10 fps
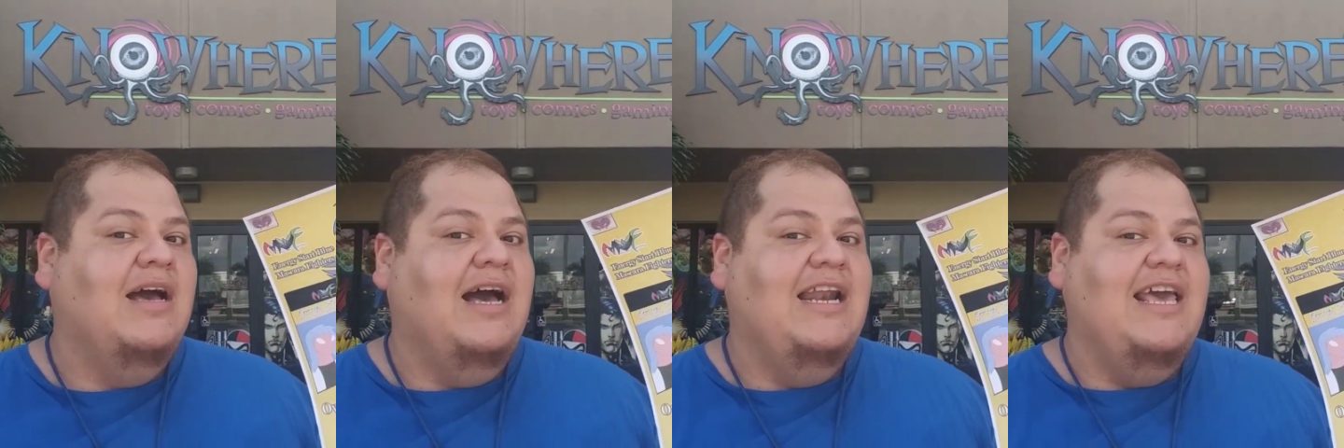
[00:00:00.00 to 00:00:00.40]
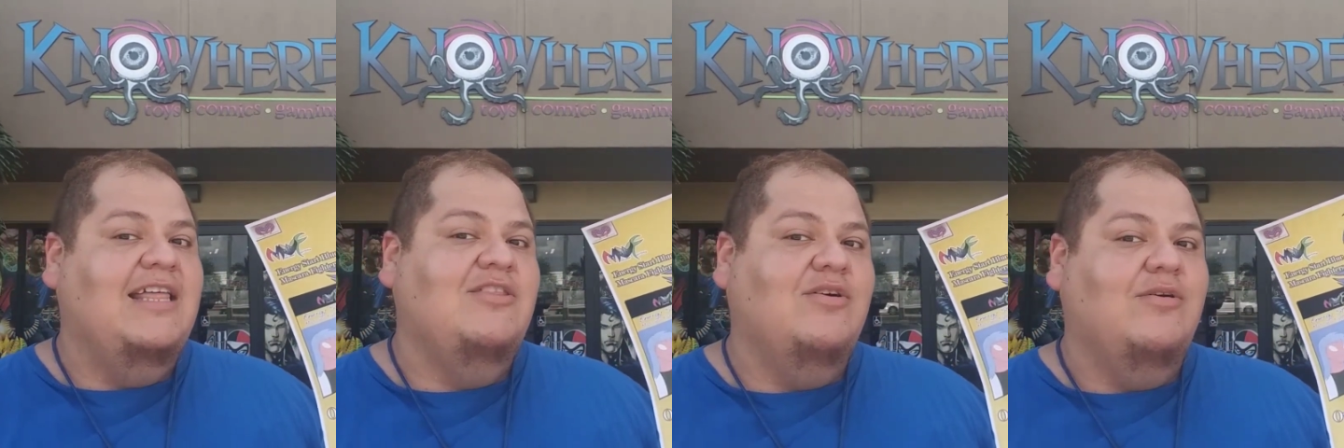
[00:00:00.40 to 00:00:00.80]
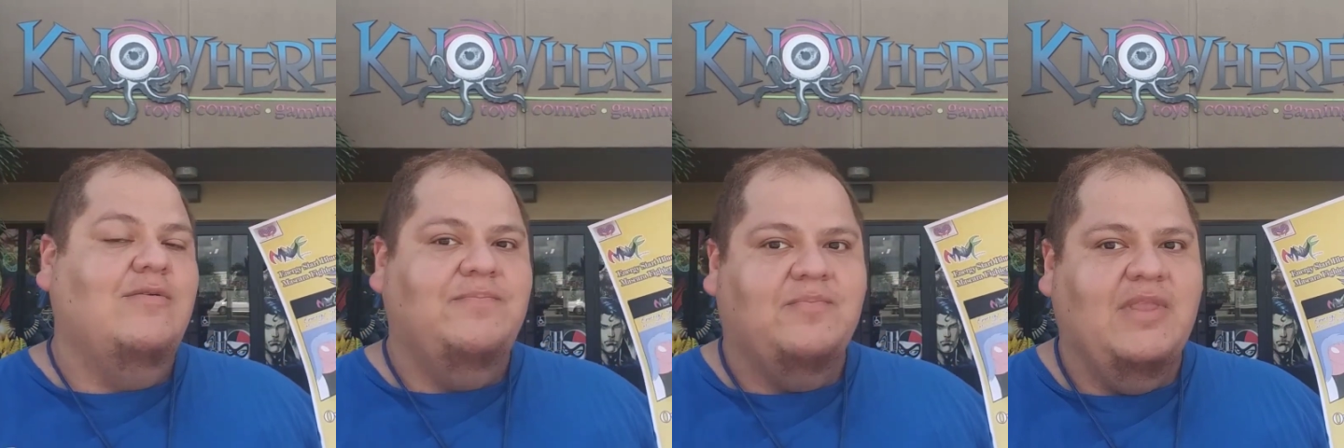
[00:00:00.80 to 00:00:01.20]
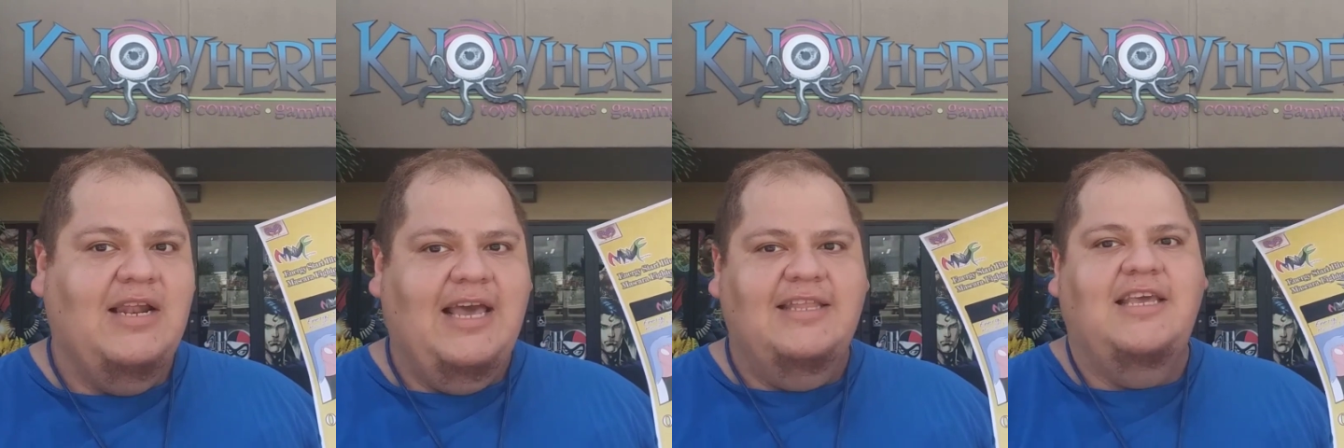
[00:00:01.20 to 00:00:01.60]
aliando
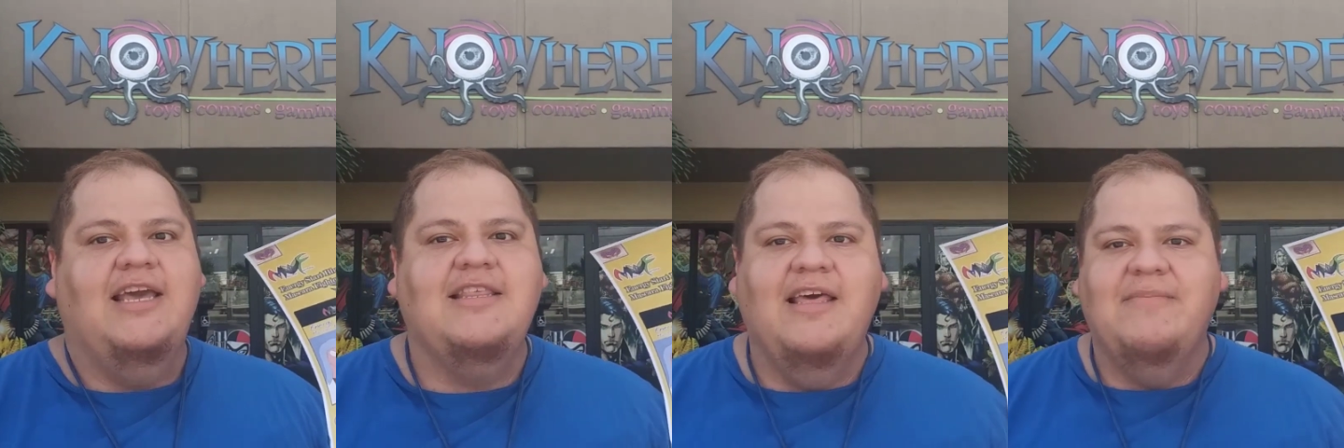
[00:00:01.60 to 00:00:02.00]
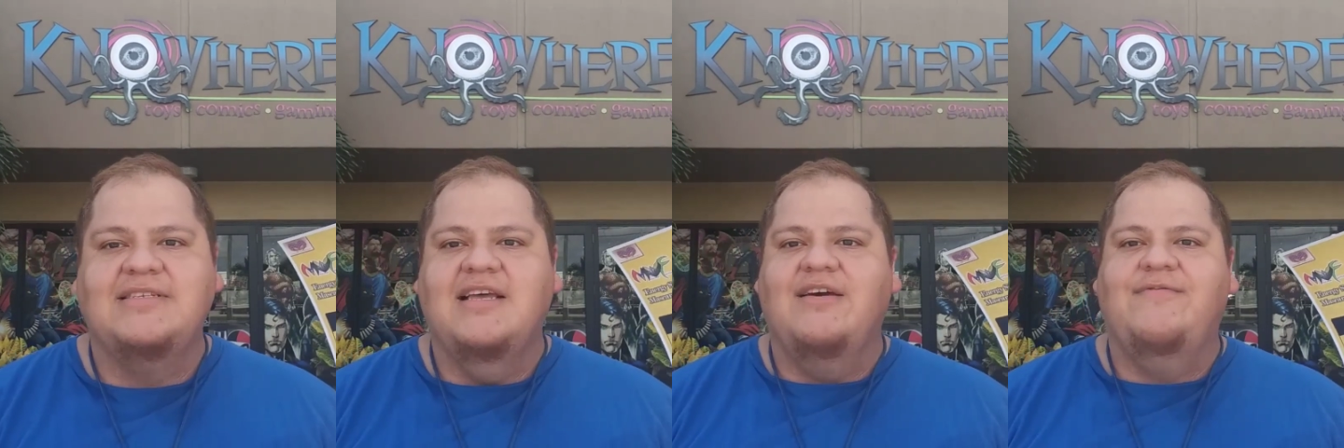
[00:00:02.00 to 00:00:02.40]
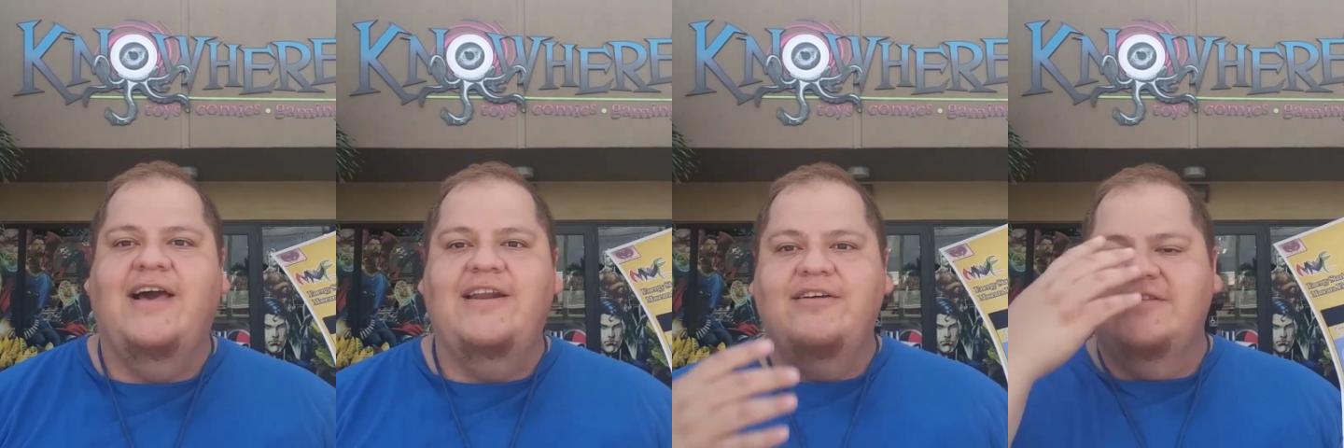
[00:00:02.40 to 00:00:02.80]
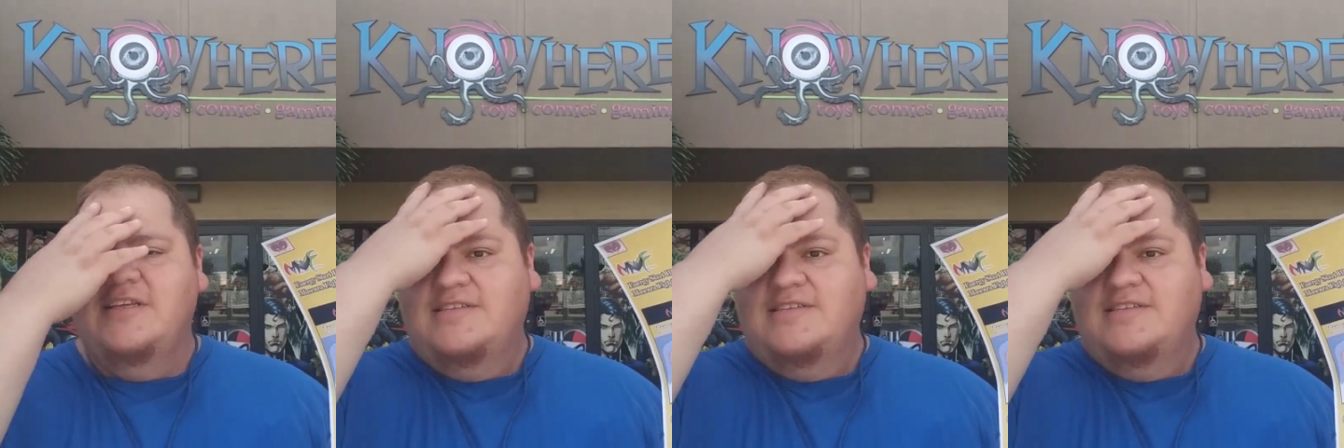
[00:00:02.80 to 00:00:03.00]
la etiqueta de Mascara Fighters,